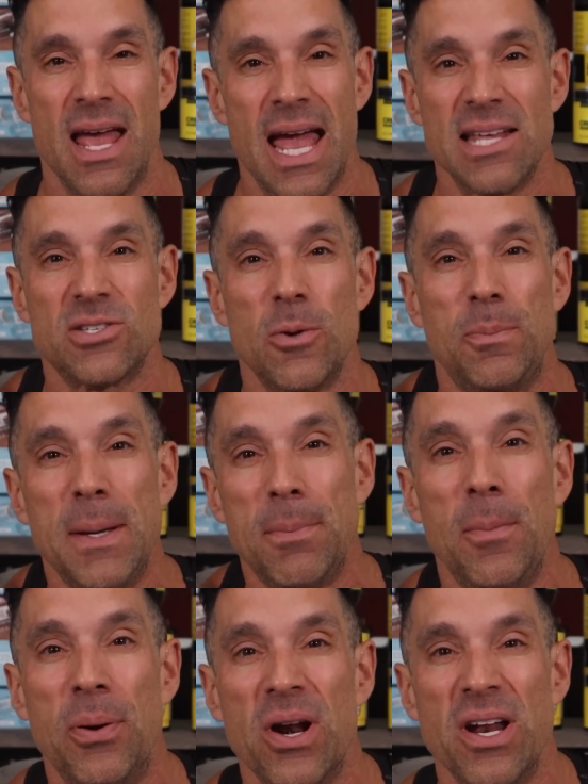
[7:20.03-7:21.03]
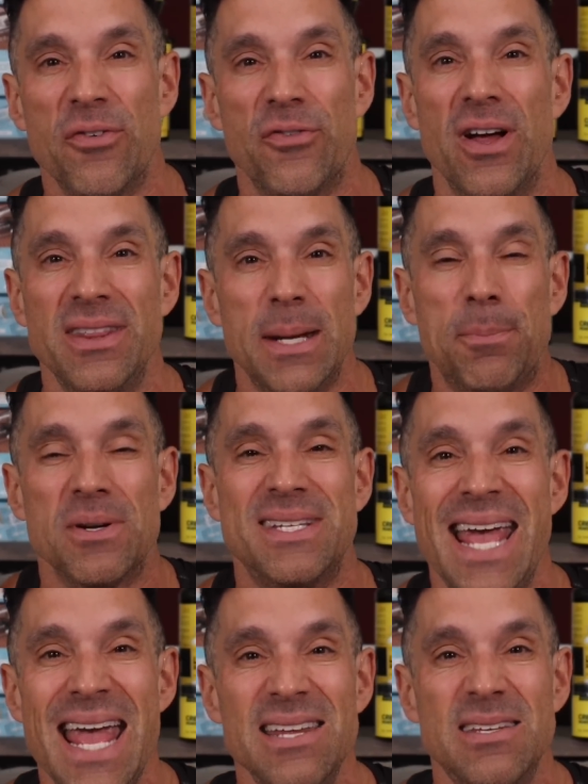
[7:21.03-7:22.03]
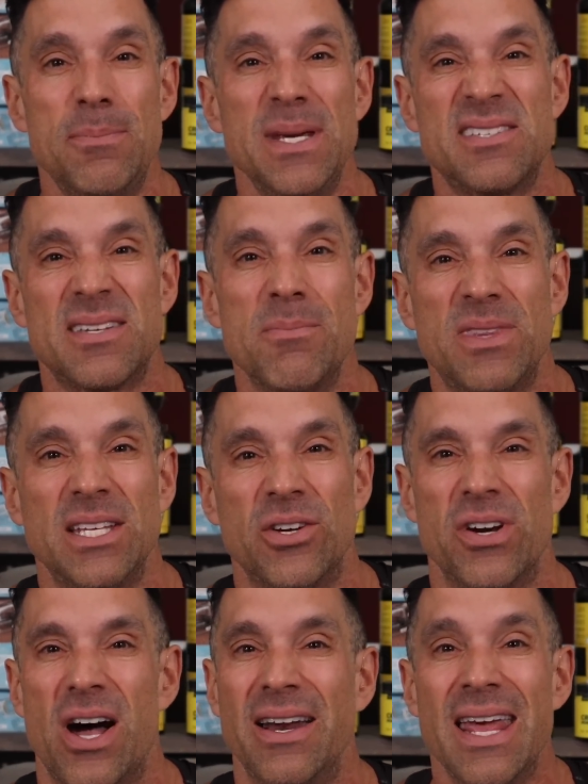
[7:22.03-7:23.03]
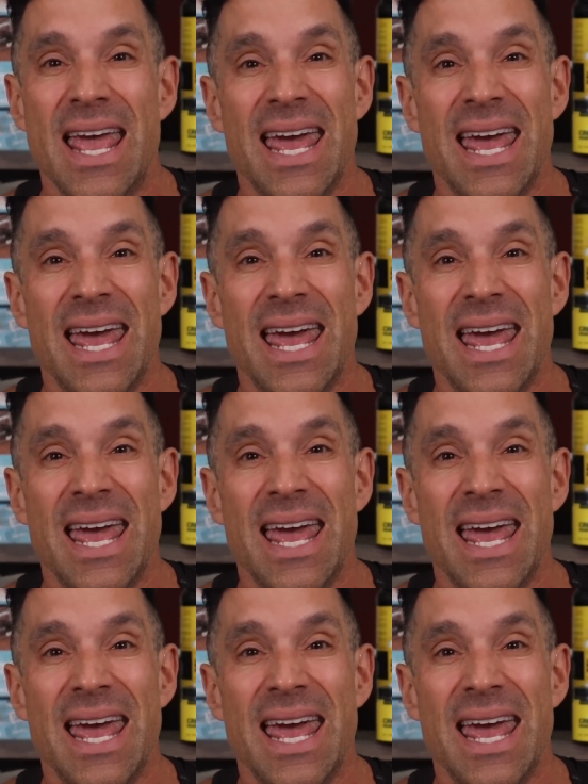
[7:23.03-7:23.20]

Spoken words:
And so people put on a front, they pretend to be something they're not.